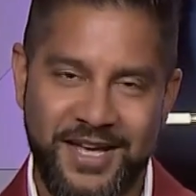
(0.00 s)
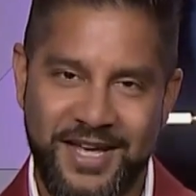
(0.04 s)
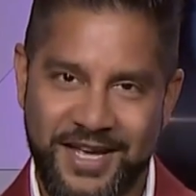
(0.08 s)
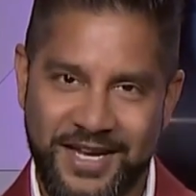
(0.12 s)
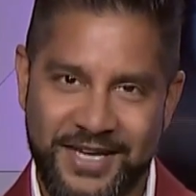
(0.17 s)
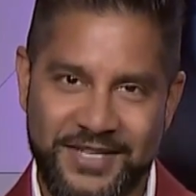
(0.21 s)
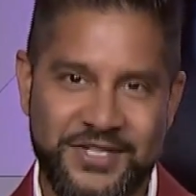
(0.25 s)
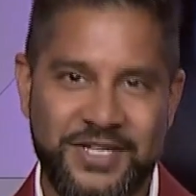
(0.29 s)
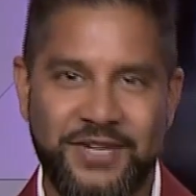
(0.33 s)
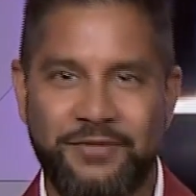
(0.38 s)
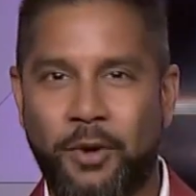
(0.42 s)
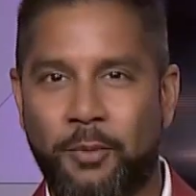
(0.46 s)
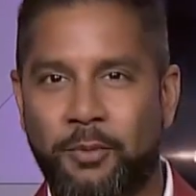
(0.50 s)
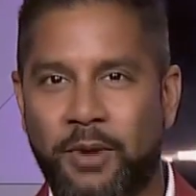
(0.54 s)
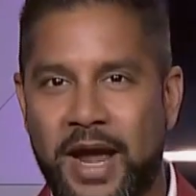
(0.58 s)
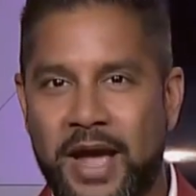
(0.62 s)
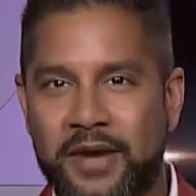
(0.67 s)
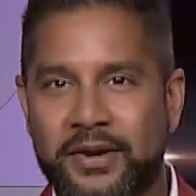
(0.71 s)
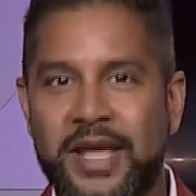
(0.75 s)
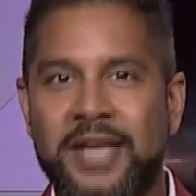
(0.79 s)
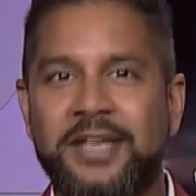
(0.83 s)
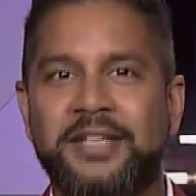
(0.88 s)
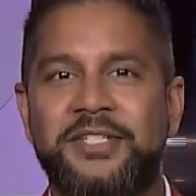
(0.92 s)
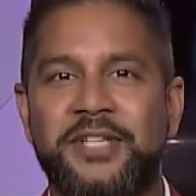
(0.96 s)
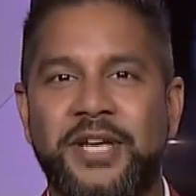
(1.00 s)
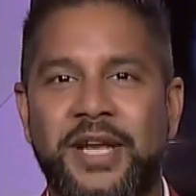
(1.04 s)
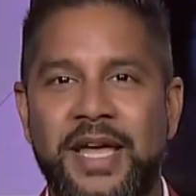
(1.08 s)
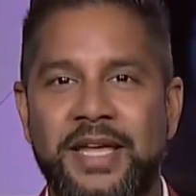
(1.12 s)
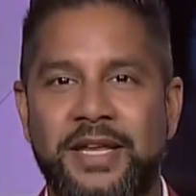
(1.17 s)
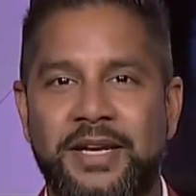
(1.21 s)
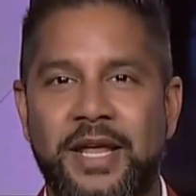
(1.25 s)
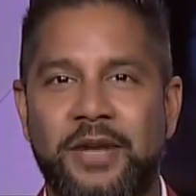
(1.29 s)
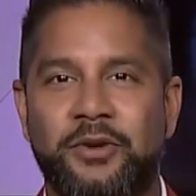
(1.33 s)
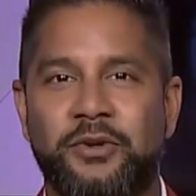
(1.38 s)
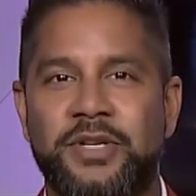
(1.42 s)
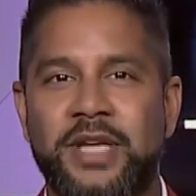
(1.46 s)
It's Devo Brown, and today
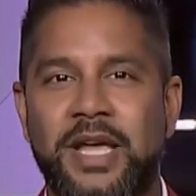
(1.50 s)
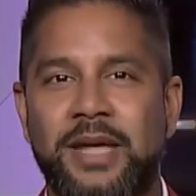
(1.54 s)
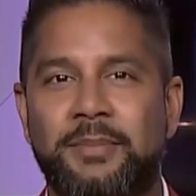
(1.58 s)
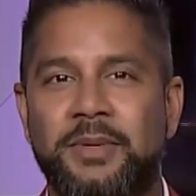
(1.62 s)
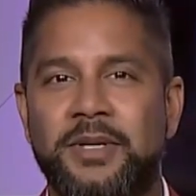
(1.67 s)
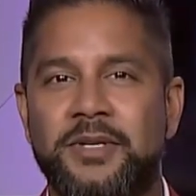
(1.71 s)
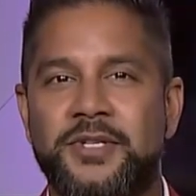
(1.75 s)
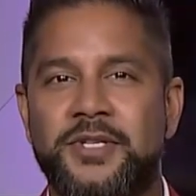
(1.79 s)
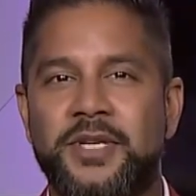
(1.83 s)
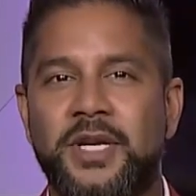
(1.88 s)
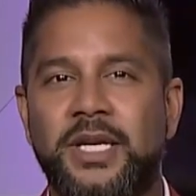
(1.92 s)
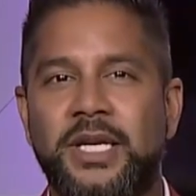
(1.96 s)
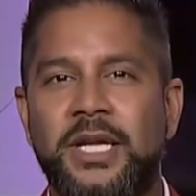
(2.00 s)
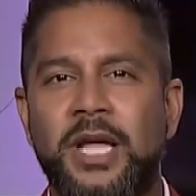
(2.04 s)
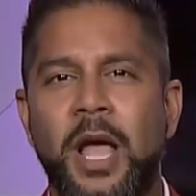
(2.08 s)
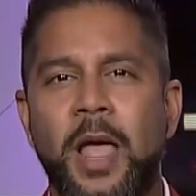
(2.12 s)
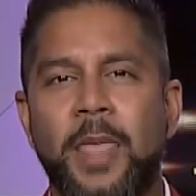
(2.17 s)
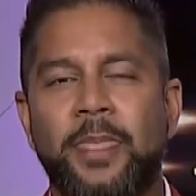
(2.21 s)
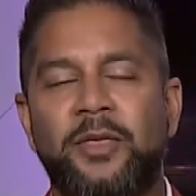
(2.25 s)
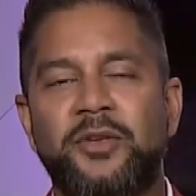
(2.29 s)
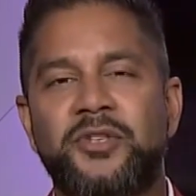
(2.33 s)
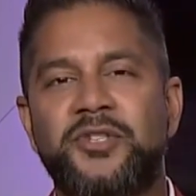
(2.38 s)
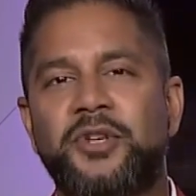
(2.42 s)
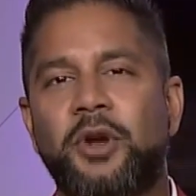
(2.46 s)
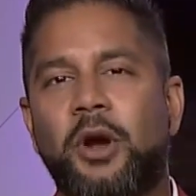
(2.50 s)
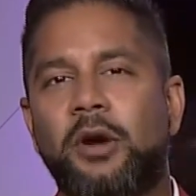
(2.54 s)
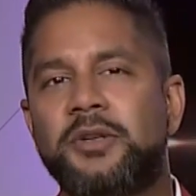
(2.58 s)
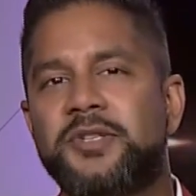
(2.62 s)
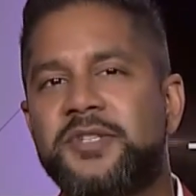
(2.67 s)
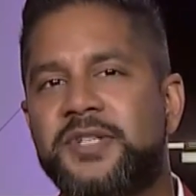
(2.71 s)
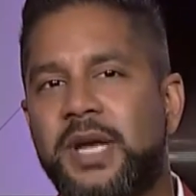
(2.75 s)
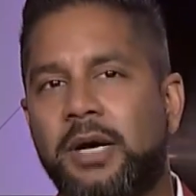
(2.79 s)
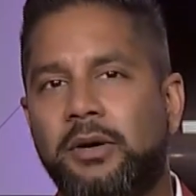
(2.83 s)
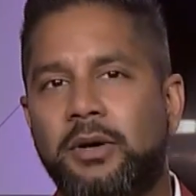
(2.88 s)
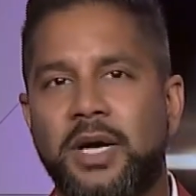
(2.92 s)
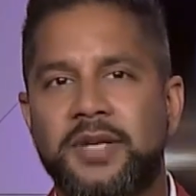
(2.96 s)
in Entertainment City, the stars
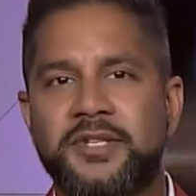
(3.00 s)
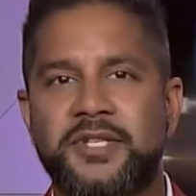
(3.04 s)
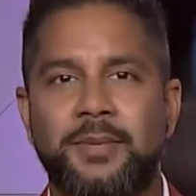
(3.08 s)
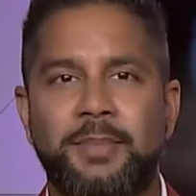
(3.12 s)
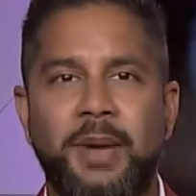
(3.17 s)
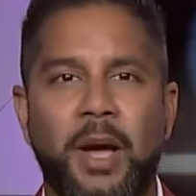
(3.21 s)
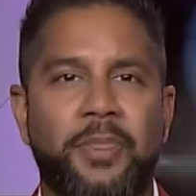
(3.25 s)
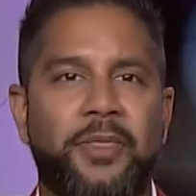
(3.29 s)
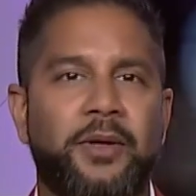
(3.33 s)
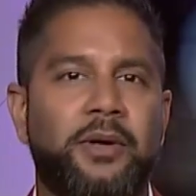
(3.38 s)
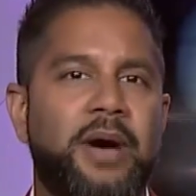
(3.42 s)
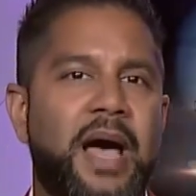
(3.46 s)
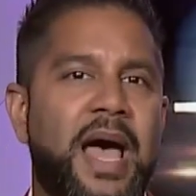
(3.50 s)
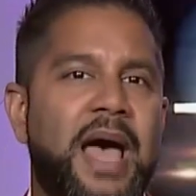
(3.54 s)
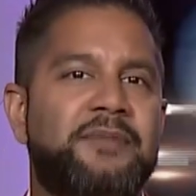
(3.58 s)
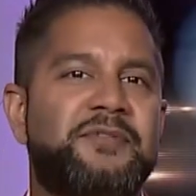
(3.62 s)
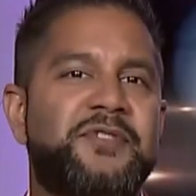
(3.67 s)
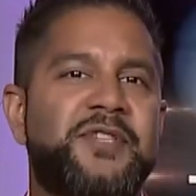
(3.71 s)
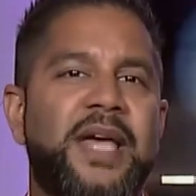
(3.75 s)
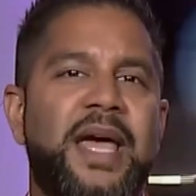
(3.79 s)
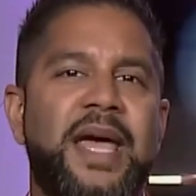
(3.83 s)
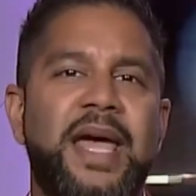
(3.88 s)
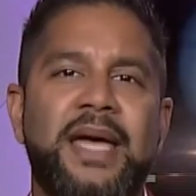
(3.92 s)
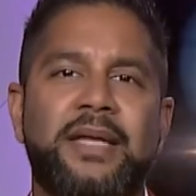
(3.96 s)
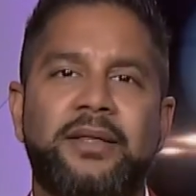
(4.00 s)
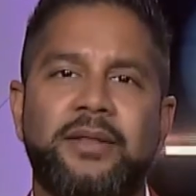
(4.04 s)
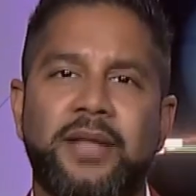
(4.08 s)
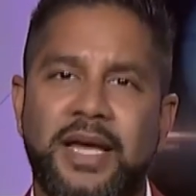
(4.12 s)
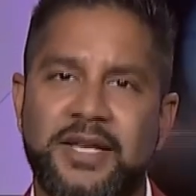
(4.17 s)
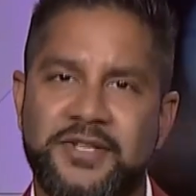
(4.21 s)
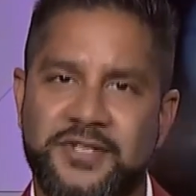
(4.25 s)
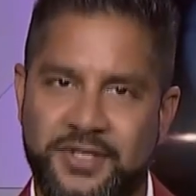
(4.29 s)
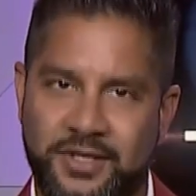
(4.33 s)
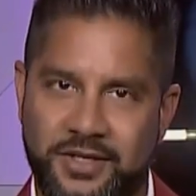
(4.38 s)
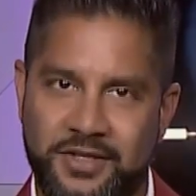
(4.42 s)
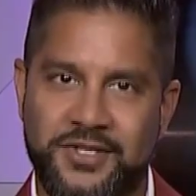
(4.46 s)
tell us about the laughs and
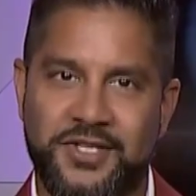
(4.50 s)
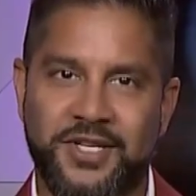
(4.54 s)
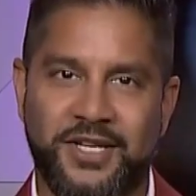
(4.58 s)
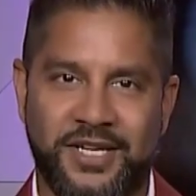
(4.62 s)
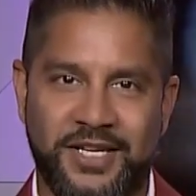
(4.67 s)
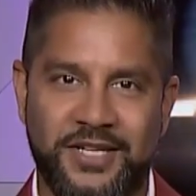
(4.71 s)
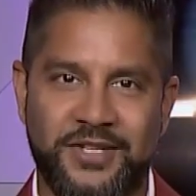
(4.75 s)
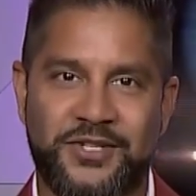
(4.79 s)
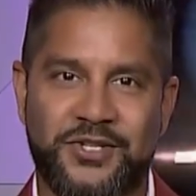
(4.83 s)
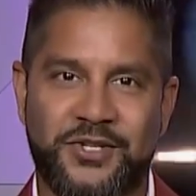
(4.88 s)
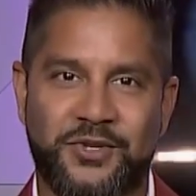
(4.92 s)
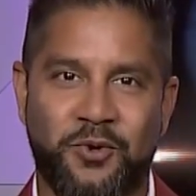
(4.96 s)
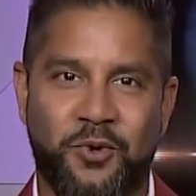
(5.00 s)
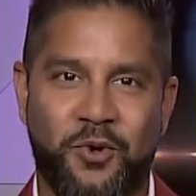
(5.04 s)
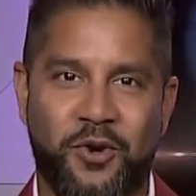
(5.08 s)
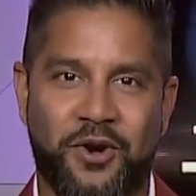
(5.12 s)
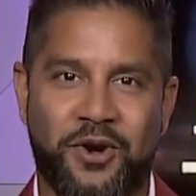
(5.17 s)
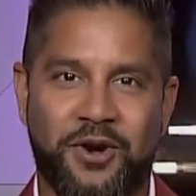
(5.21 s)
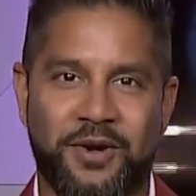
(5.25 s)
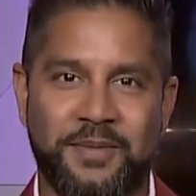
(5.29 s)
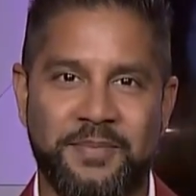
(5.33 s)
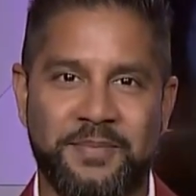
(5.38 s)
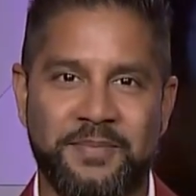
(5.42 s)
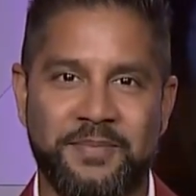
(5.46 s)
lessons in store.